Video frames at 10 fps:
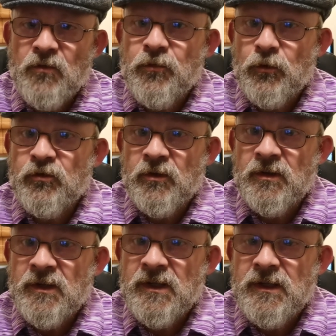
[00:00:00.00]

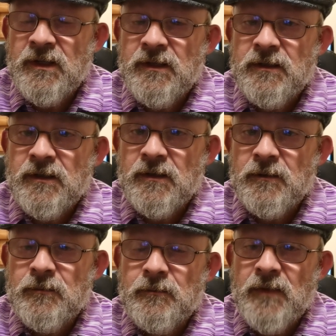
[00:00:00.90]
Fortunately,
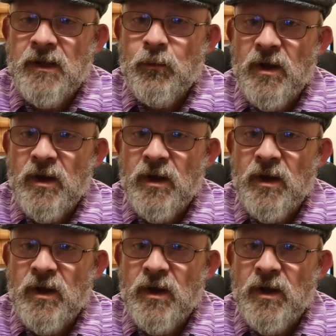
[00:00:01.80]
he